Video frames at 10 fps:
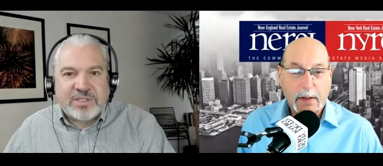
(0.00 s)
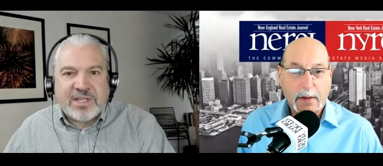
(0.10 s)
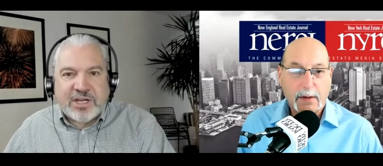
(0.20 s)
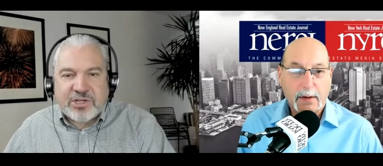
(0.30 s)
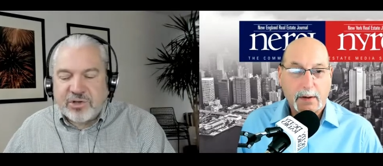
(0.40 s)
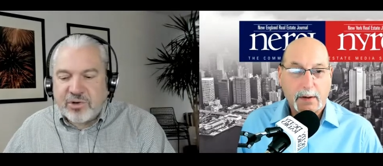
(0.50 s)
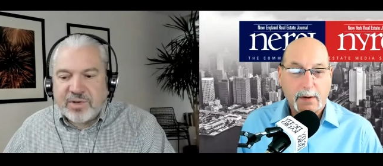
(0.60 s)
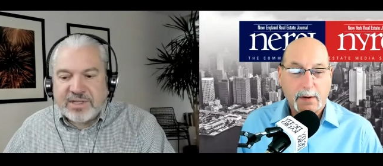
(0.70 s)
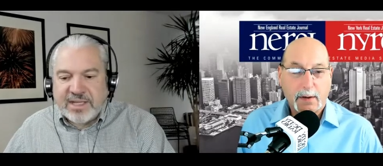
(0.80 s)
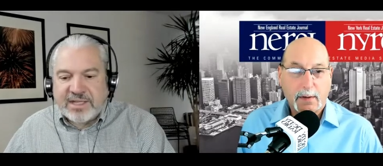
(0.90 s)
Speaker 1: National
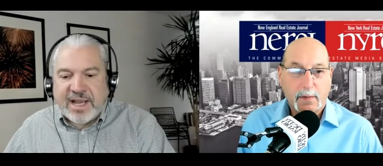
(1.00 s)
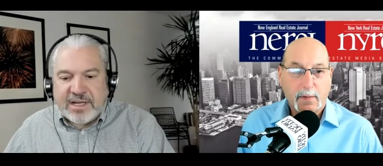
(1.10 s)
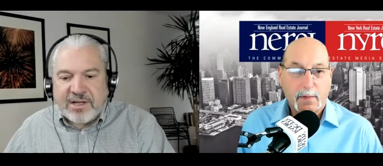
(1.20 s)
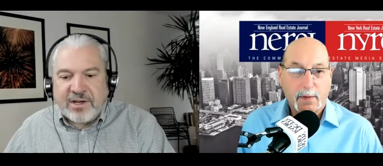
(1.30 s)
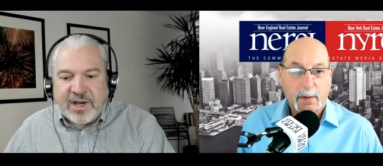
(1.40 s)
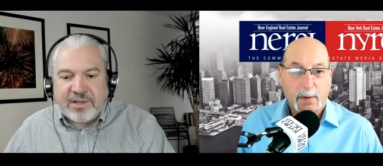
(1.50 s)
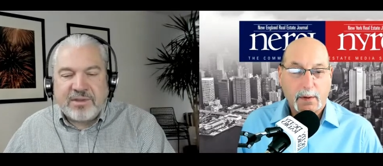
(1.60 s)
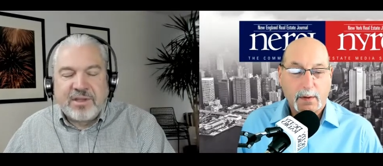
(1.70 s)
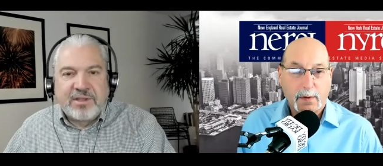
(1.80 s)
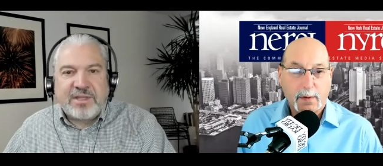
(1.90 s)
Grid. They tightened a nut
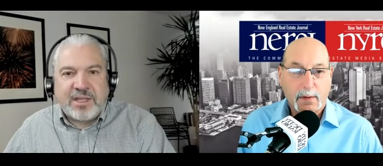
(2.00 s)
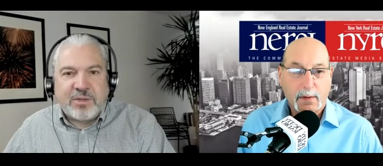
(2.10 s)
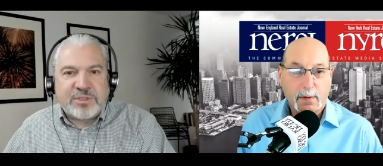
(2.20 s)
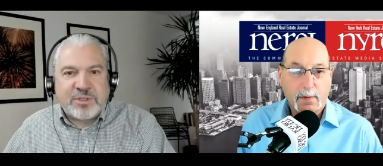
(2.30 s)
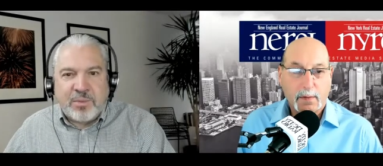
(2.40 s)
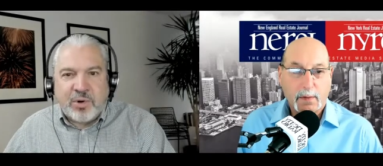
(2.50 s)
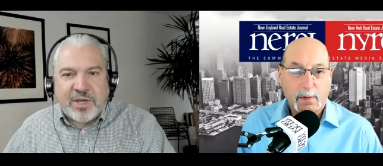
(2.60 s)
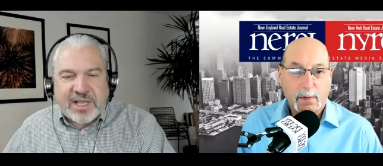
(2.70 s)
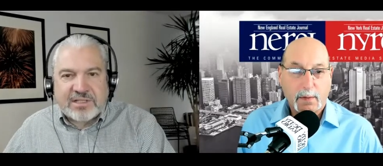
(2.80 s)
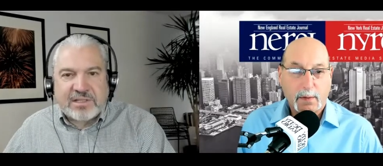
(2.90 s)
then there was no more
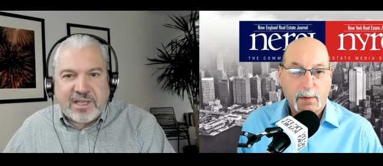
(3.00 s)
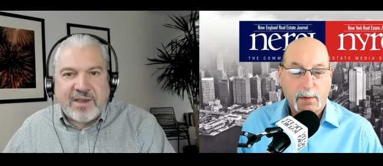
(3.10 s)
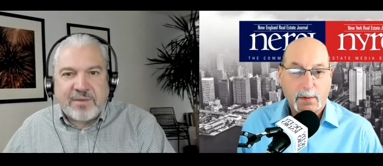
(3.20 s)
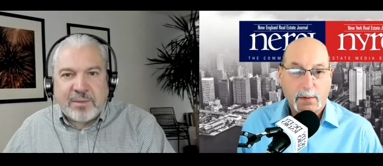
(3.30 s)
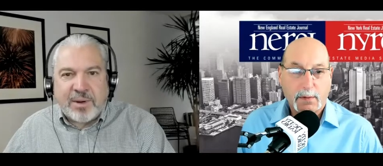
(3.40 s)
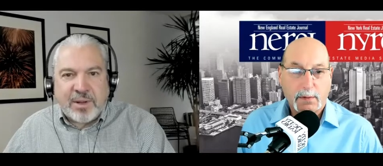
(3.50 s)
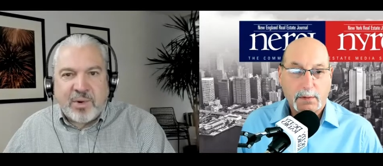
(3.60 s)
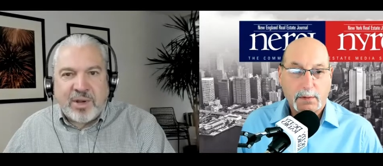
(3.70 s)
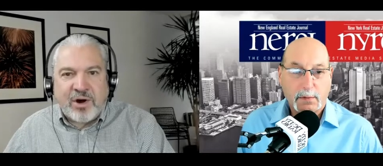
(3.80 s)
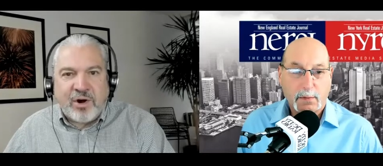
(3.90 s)
gas leak. Everybody
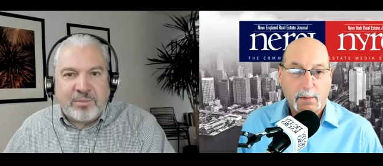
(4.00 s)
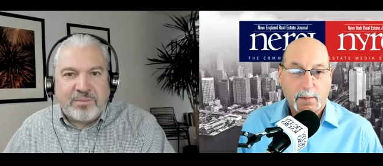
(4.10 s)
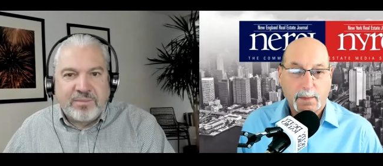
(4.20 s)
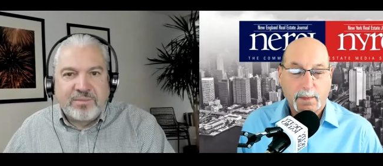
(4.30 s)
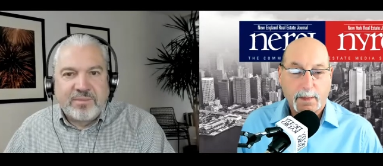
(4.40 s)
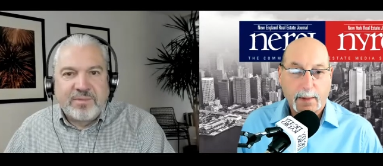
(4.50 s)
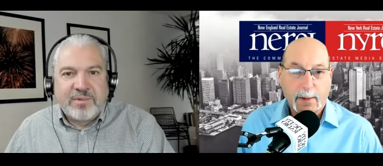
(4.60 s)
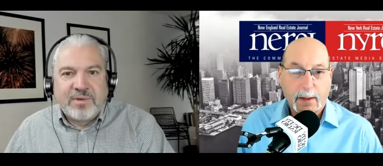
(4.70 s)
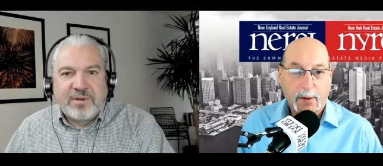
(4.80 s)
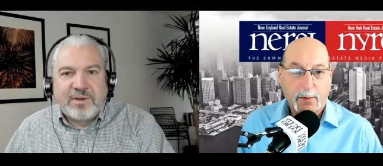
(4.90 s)
went home.
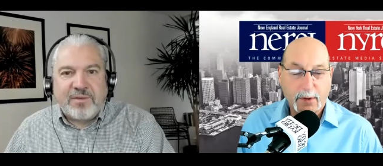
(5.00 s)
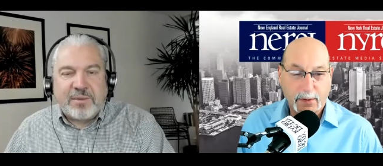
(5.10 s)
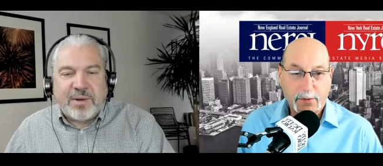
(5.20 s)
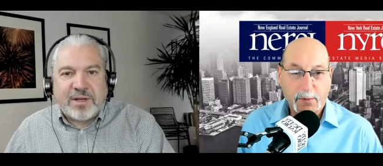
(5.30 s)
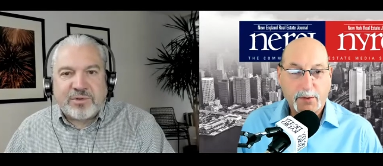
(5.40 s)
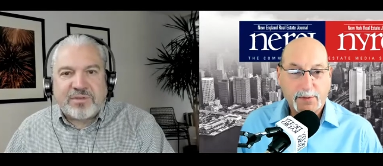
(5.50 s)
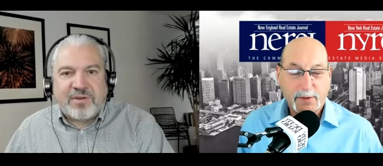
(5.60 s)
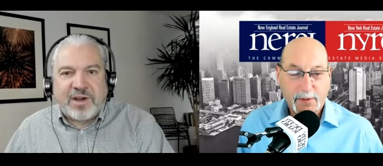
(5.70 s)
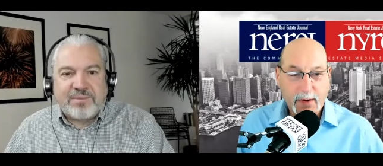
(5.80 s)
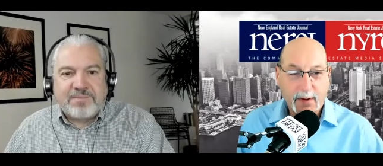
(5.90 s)
Everybody right. So most
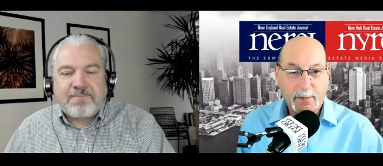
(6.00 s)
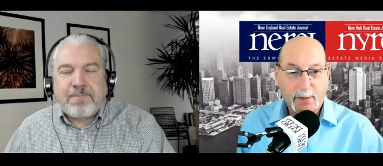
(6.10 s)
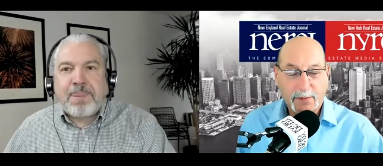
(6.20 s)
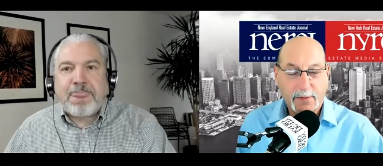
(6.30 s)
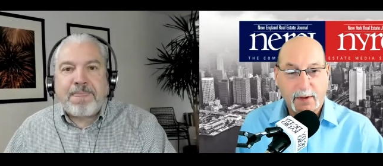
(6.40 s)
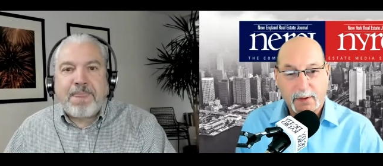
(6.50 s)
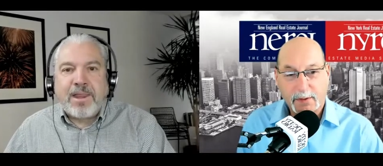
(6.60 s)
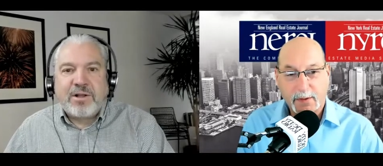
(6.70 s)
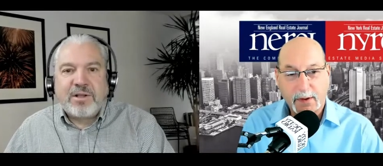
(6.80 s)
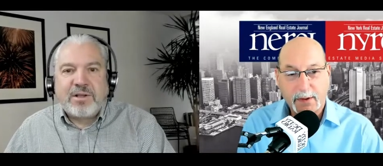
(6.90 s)
fine. of the
Speaker 2: time, it's uh,
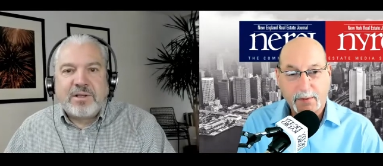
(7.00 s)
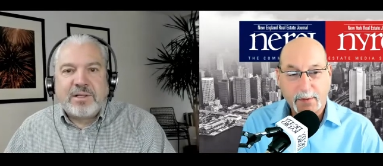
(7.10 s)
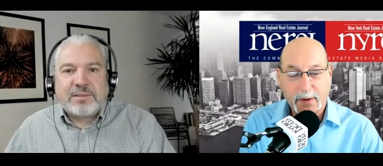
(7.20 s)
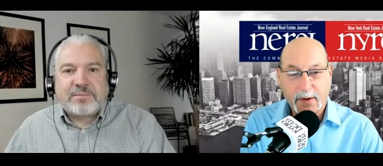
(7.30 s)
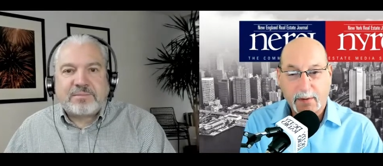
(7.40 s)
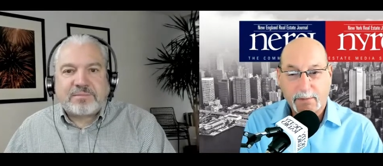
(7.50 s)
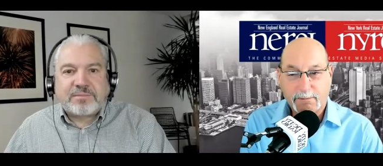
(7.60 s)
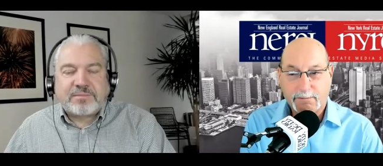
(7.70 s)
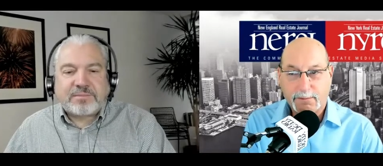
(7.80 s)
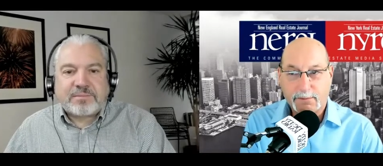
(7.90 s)
they uh,
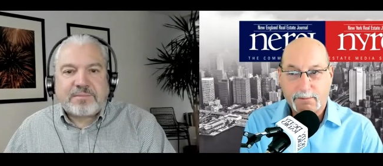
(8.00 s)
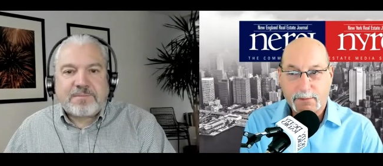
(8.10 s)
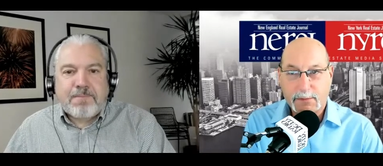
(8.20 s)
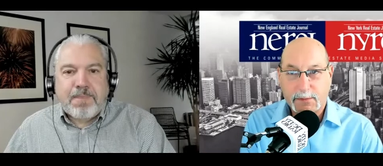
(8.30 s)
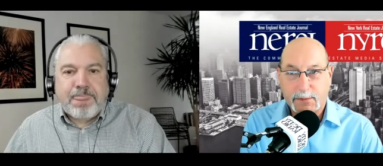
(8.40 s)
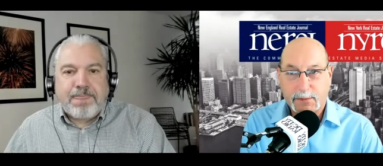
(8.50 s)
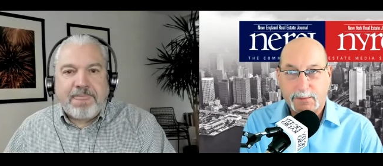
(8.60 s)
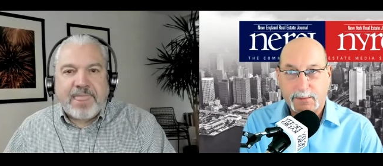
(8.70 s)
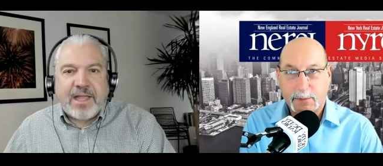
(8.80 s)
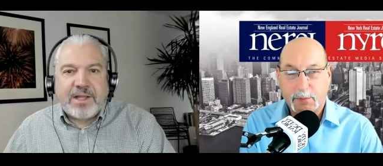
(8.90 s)

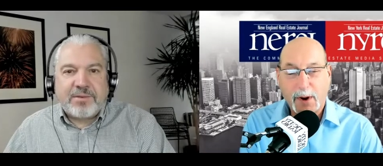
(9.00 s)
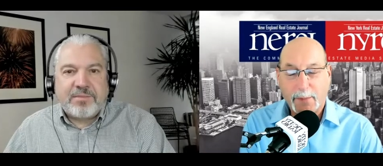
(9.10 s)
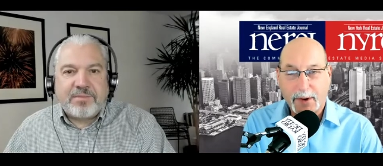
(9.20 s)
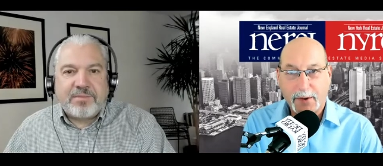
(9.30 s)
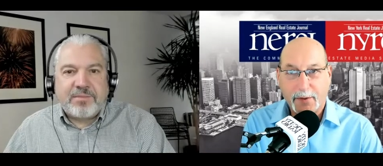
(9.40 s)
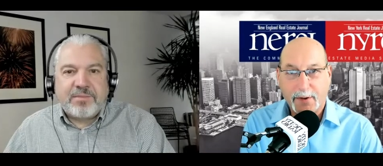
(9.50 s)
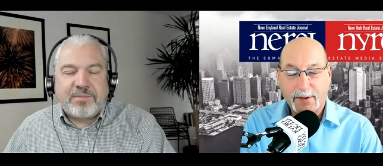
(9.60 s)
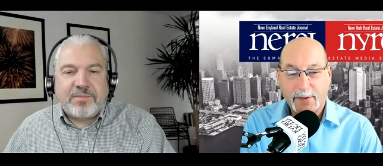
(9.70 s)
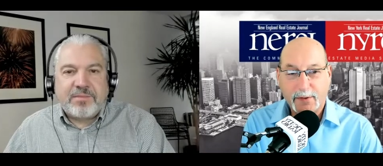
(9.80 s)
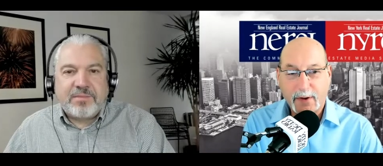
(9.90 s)
the property owner
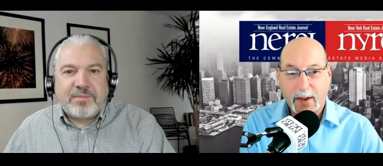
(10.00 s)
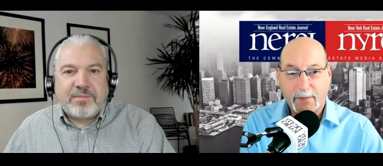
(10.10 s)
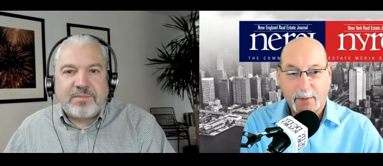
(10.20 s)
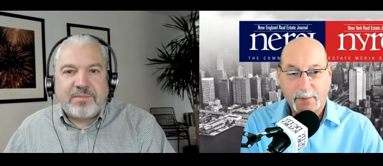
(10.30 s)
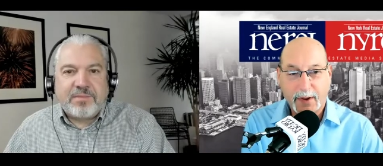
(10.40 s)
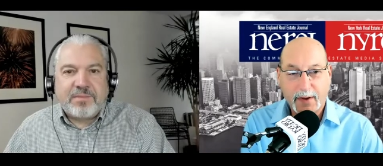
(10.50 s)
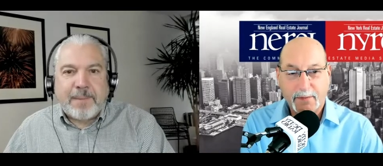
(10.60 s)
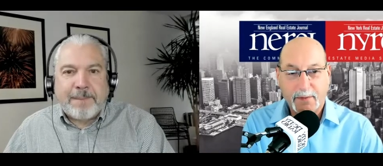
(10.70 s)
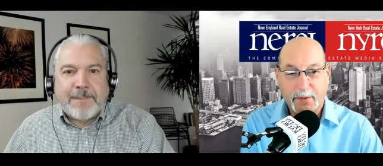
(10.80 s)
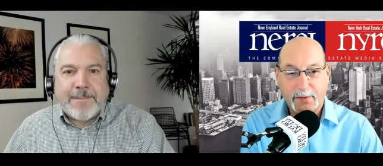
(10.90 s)
doesn't have to
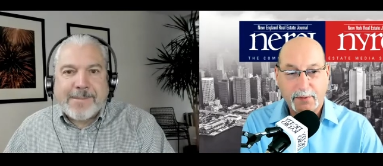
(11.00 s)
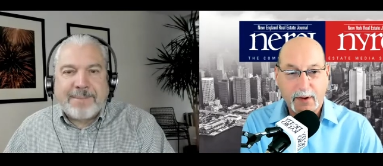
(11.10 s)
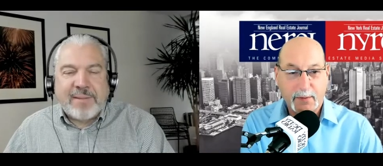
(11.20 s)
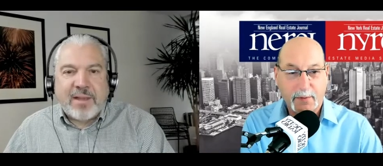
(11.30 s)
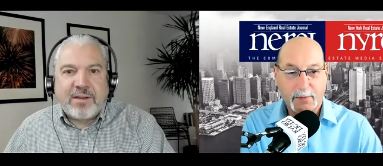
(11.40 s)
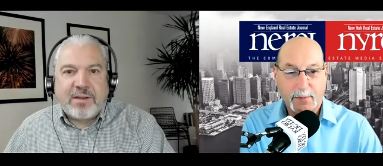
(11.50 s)
pay for those type of